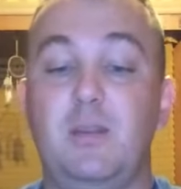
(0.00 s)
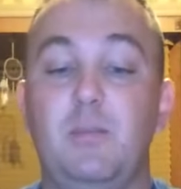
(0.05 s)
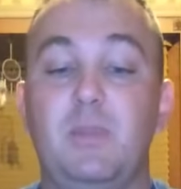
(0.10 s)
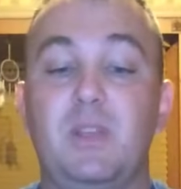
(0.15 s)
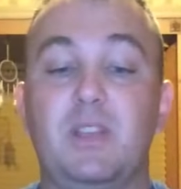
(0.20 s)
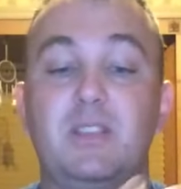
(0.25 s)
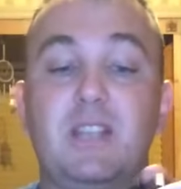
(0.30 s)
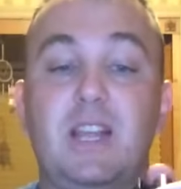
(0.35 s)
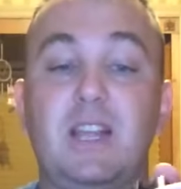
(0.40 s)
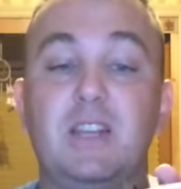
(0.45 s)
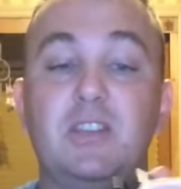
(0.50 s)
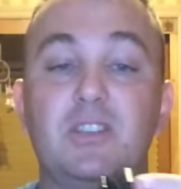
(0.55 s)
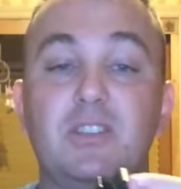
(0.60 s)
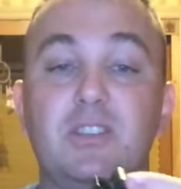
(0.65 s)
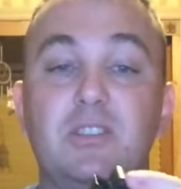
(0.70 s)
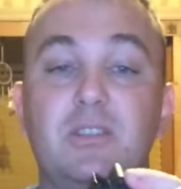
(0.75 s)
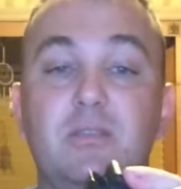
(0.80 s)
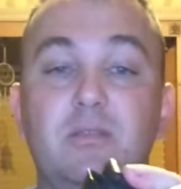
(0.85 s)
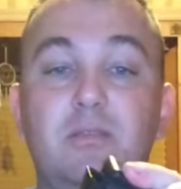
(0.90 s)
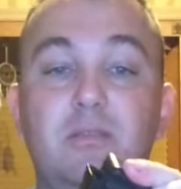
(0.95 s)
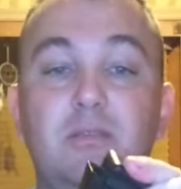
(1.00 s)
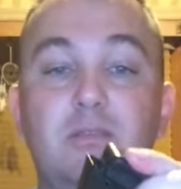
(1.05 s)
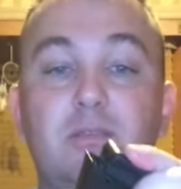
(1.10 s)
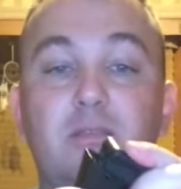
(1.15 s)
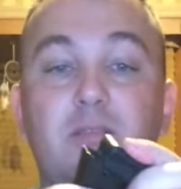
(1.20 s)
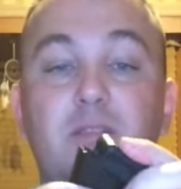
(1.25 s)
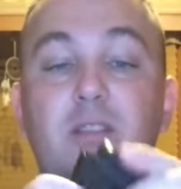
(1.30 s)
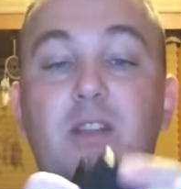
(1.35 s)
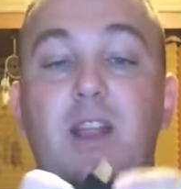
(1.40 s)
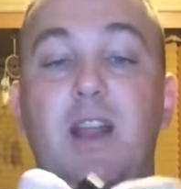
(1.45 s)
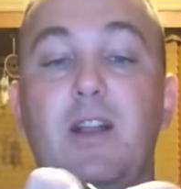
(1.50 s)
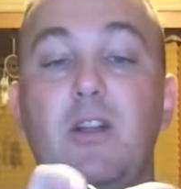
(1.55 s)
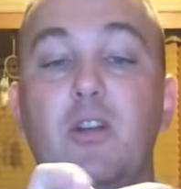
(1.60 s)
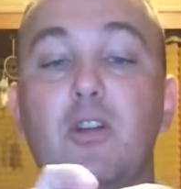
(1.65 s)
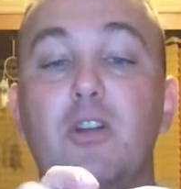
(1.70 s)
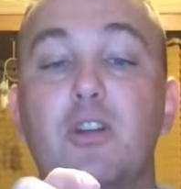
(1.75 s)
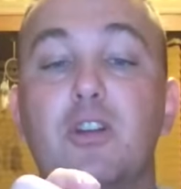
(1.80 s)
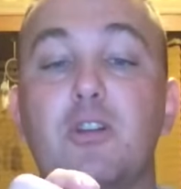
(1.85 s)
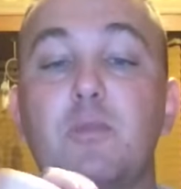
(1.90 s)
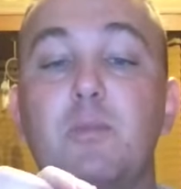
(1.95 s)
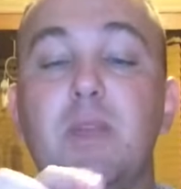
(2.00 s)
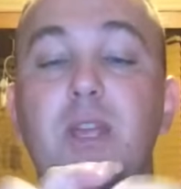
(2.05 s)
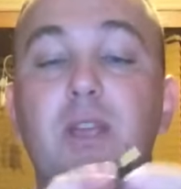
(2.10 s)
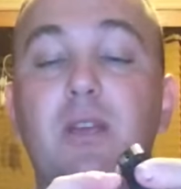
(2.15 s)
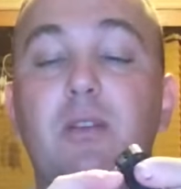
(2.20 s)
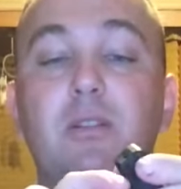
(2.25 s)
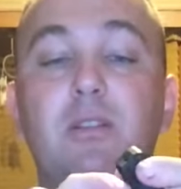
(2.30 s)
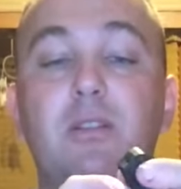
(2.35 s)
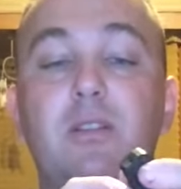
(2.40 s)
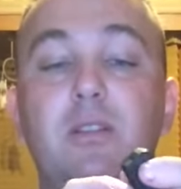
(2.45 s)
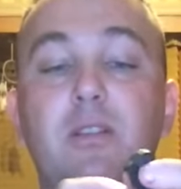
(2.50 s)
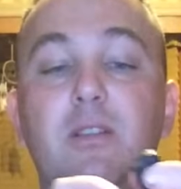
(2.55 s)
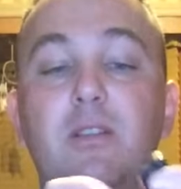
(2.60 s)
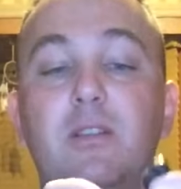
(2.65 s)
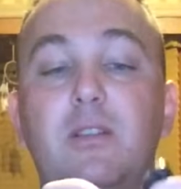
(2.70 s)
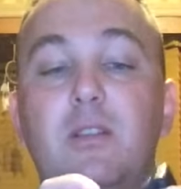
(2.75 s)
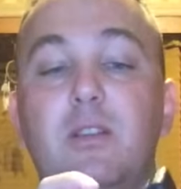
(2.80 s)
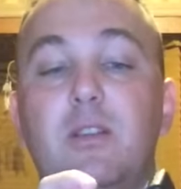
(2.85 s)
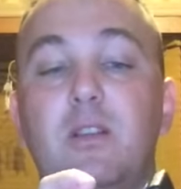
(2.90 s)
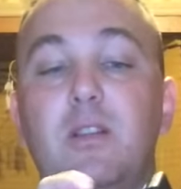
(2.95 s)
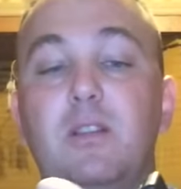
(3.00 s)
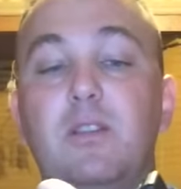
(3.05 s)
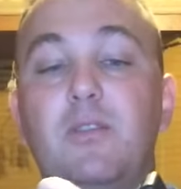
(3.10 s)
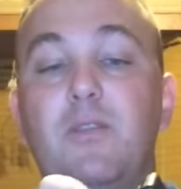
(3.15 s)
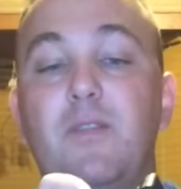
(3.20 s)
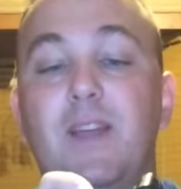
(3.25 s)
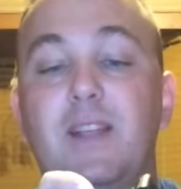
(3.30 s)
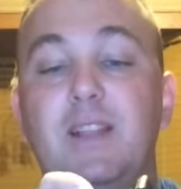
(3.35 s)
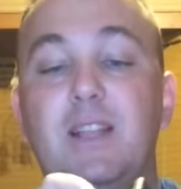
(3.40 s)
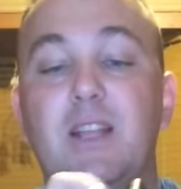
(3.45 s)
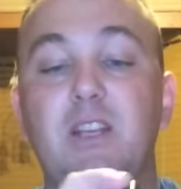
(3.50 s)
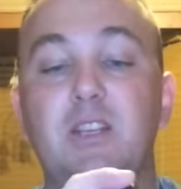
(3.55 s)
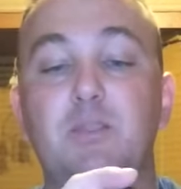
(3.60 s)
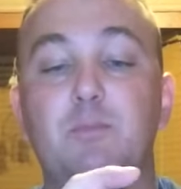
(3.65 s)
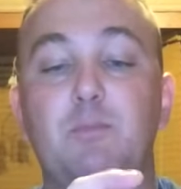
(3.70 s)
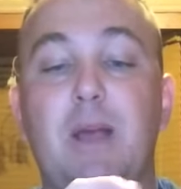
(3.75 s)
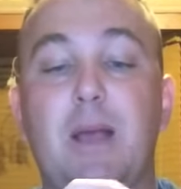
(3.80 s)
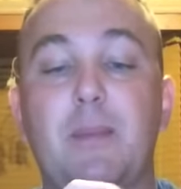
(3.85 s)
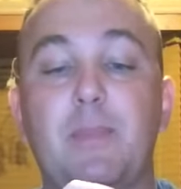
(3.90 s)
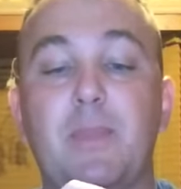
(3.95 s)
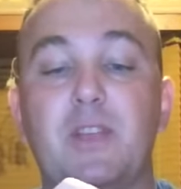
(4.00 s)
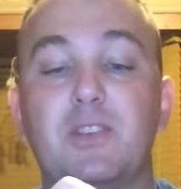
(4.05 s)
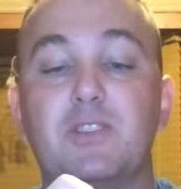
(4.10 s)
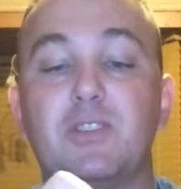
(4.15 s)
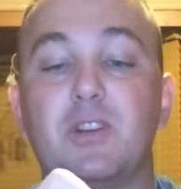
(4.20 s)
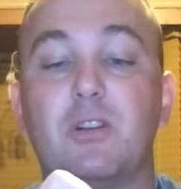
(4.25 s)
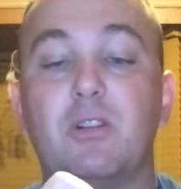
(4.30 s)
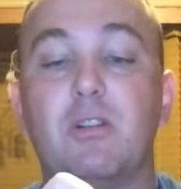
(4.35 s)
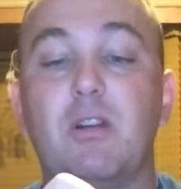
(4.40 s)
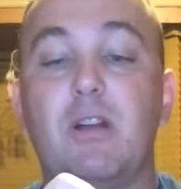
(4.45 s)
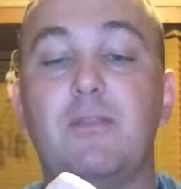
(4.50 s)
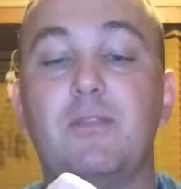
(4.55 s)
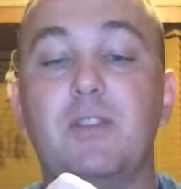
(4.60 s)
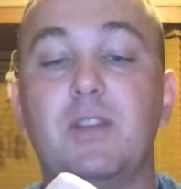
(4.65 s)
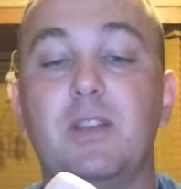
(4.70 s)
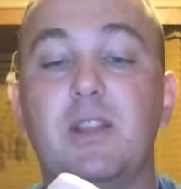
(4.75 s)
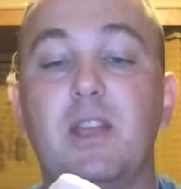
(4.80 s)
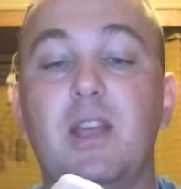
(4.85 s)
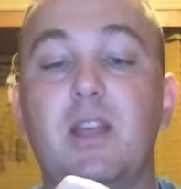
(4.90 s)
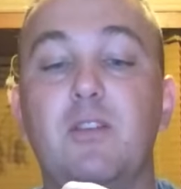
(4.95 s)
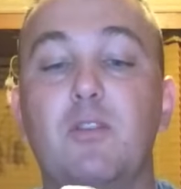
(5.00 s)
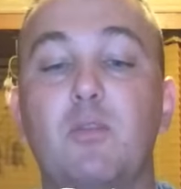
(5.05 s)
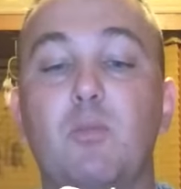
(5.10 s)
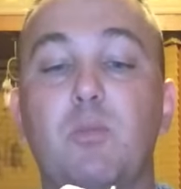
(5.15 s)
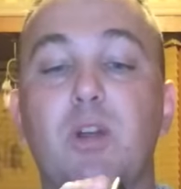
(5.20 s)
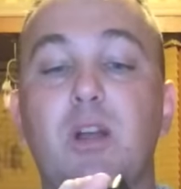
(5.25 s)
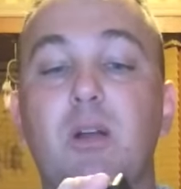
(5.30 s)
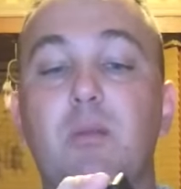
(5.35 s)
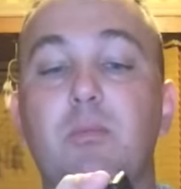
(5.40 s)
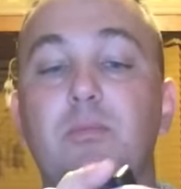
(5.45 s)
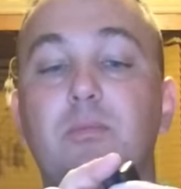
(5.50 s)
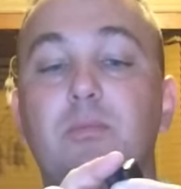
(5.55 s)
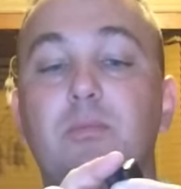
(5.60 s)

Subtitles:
because that just kind of irked me. The fact that I can just pop that sucker off like that, no problem.